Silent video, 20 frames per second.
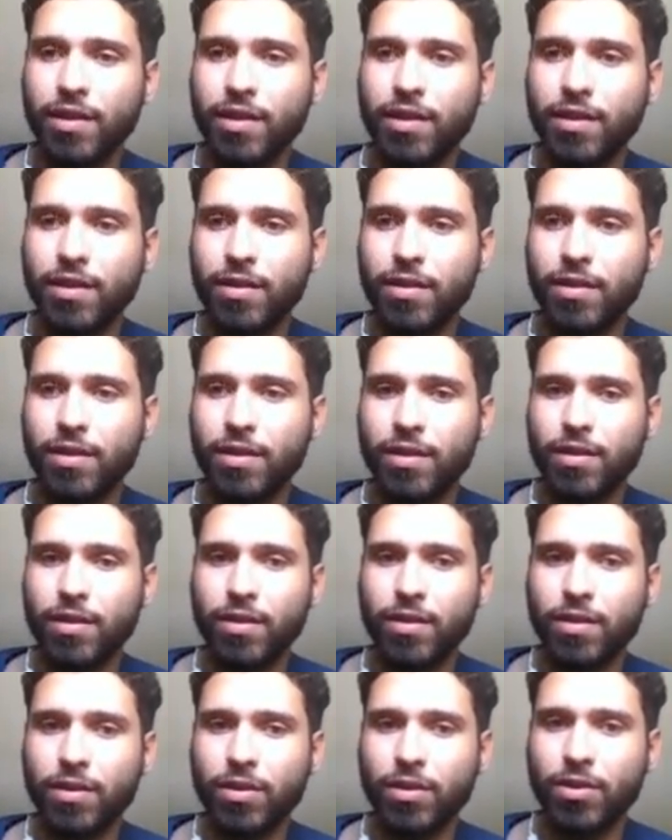in
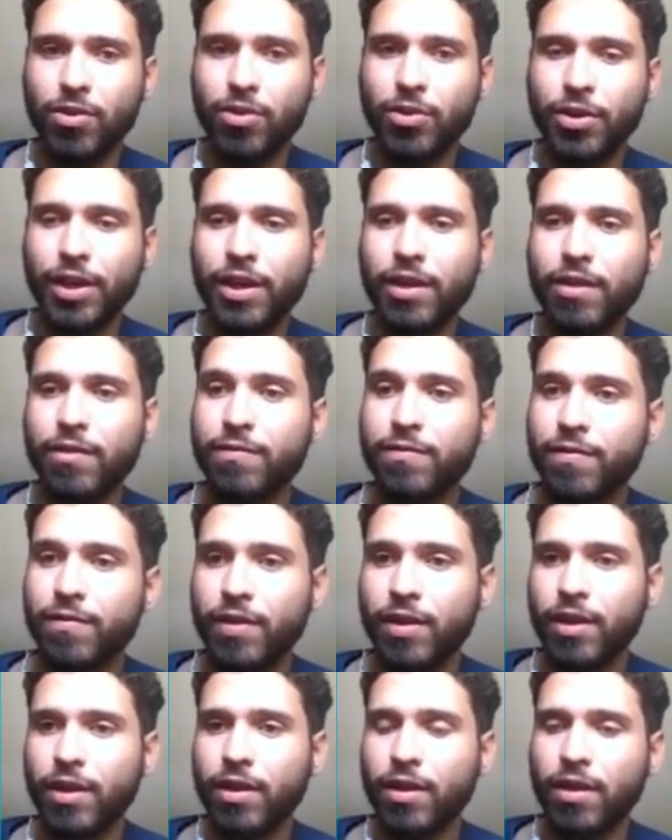creative
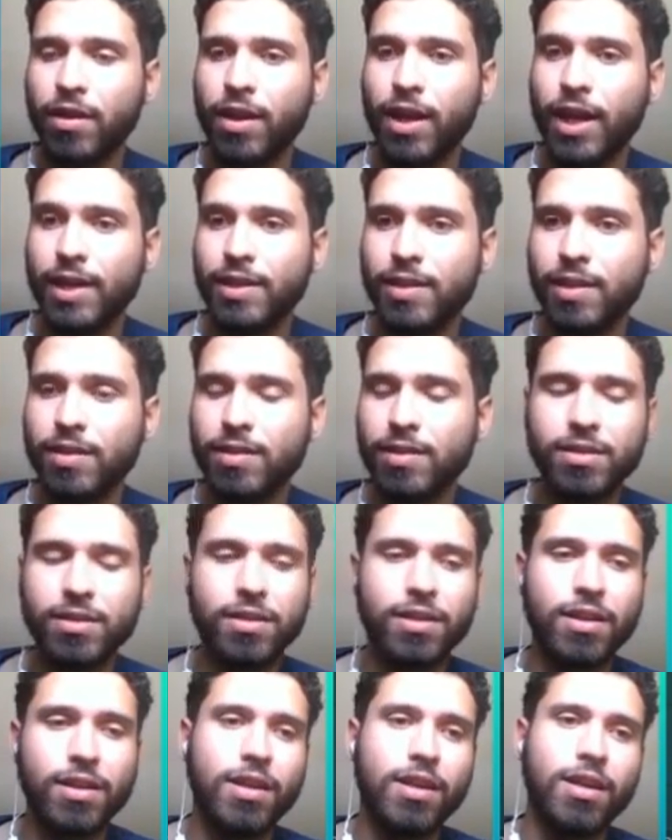
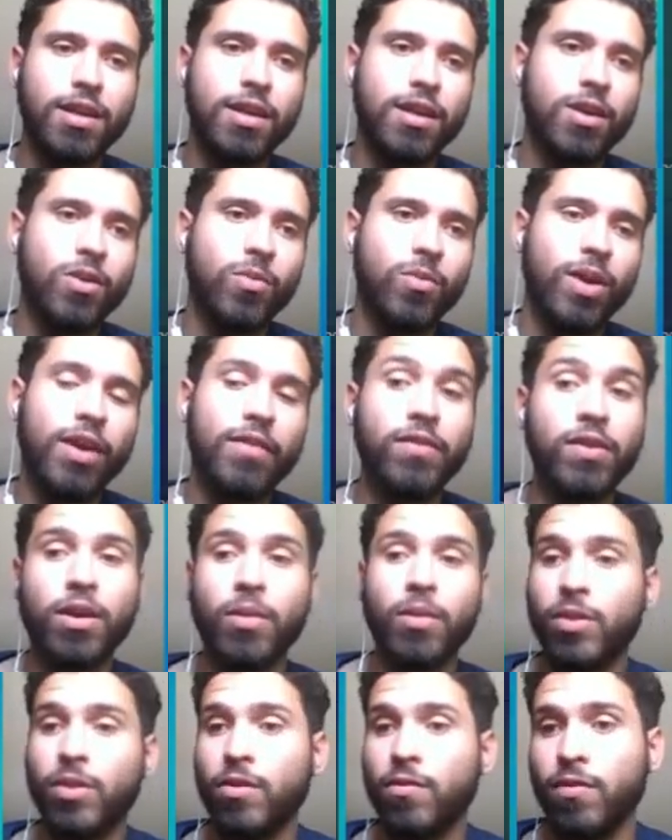assets, we have
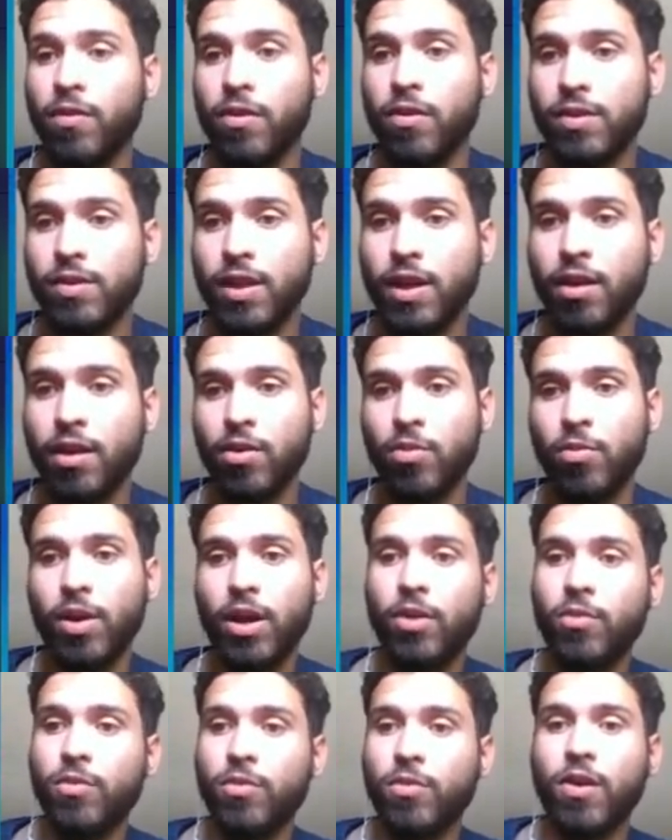a couple of photos lying
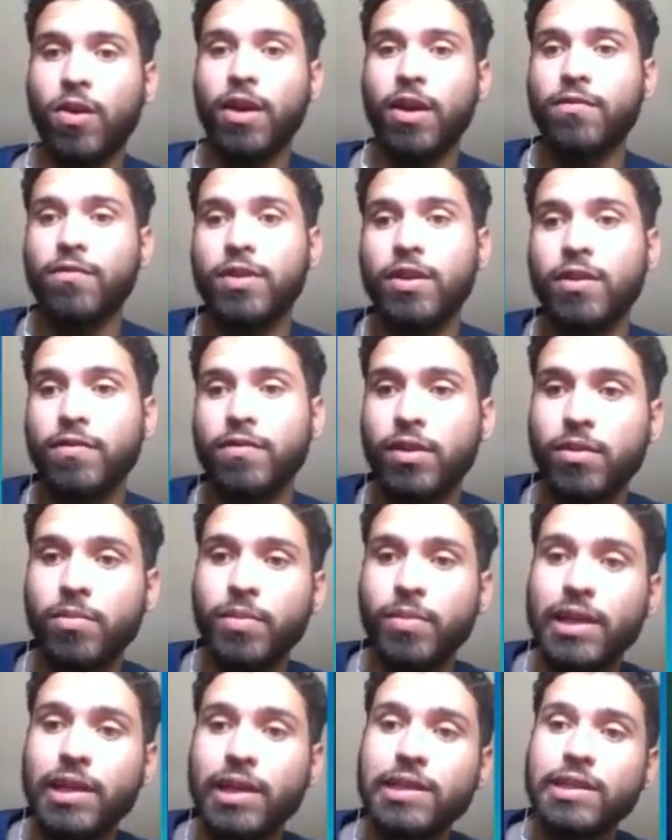around, we don't have the
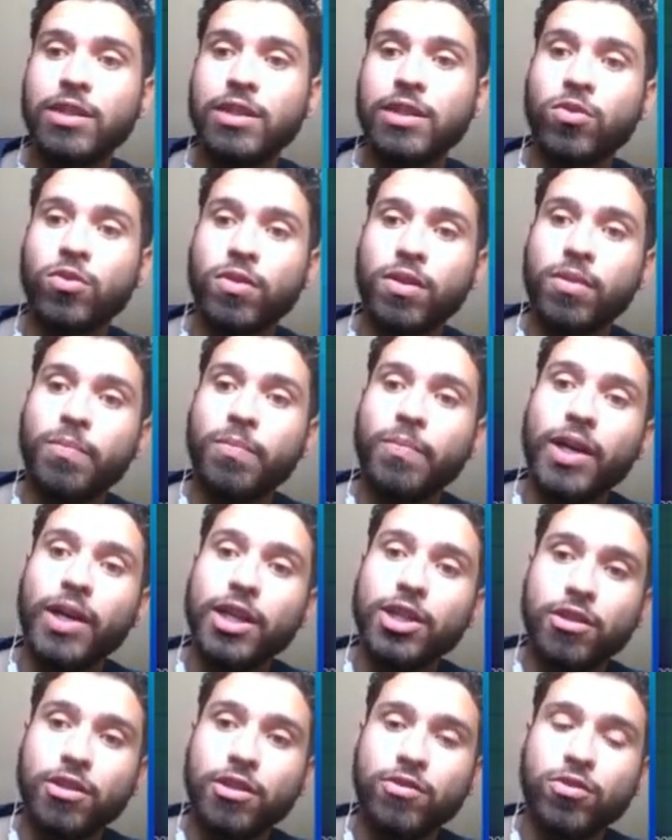availability nor the
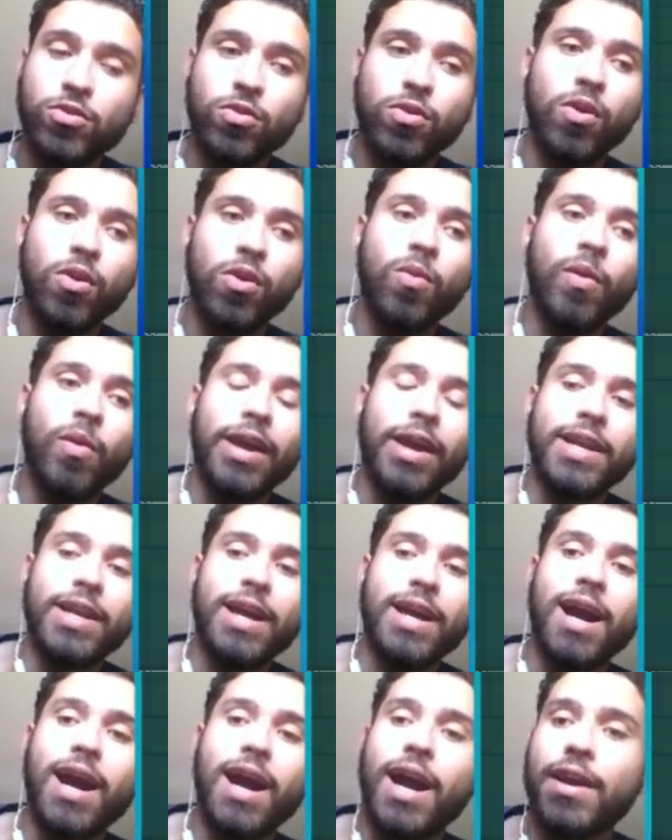budget to go
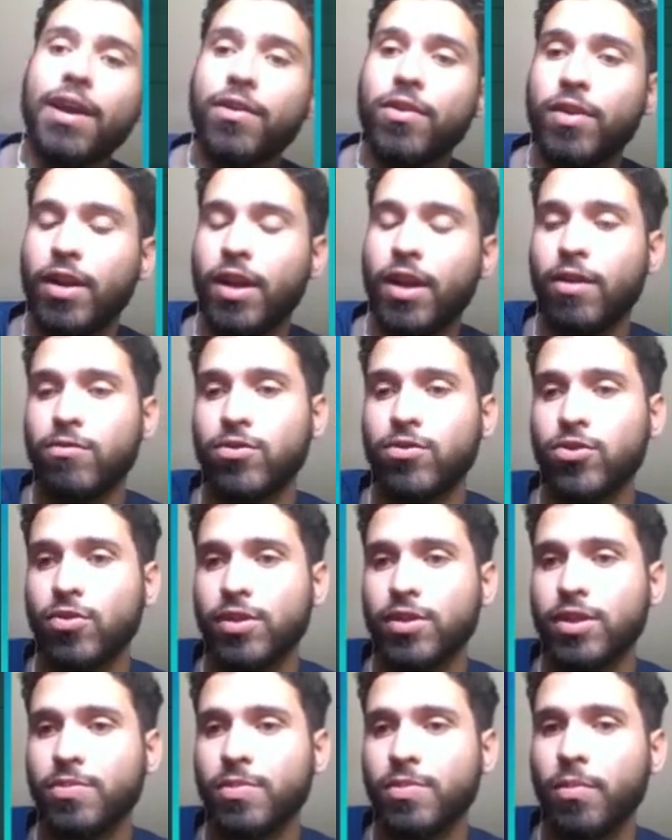and hire and
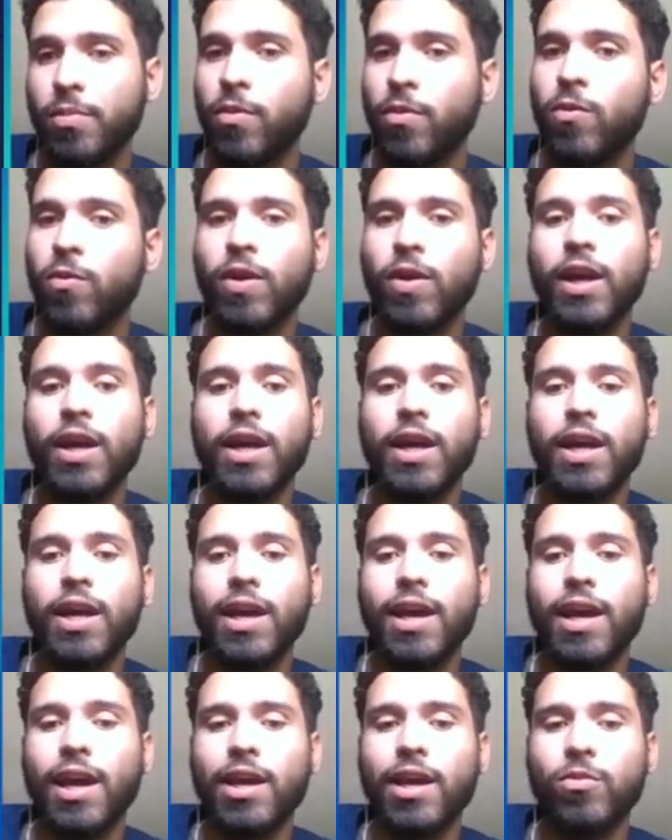outsource people,
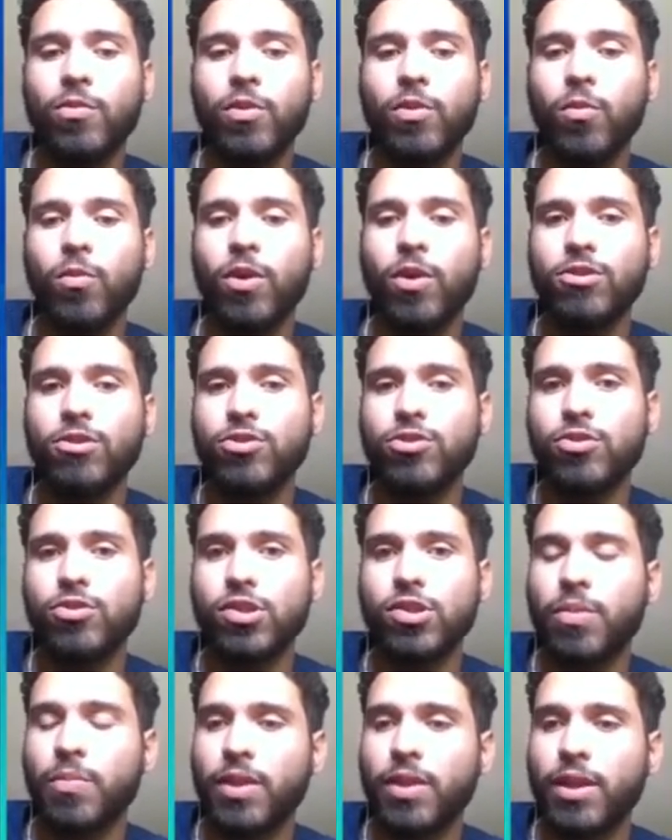and we want to do
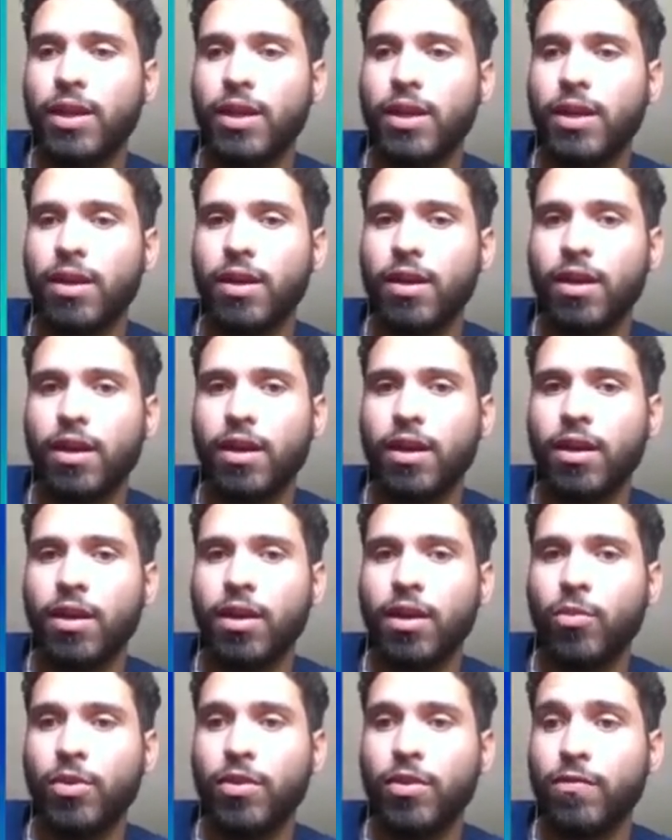something
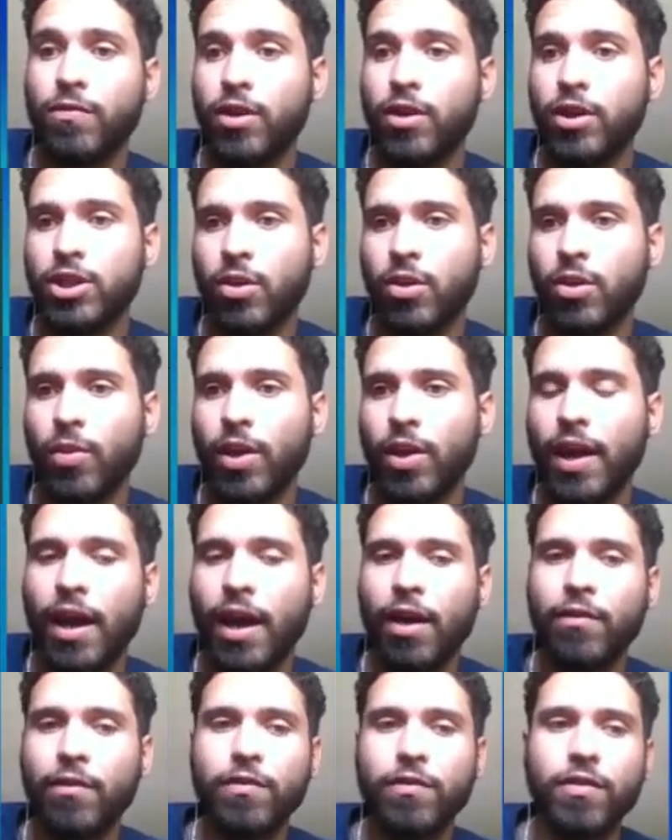with the footage that we
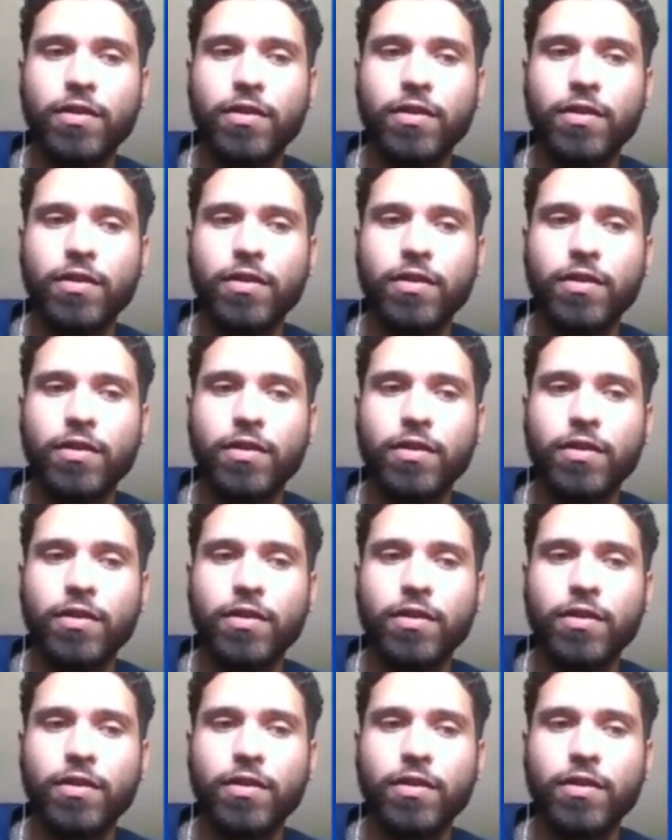have.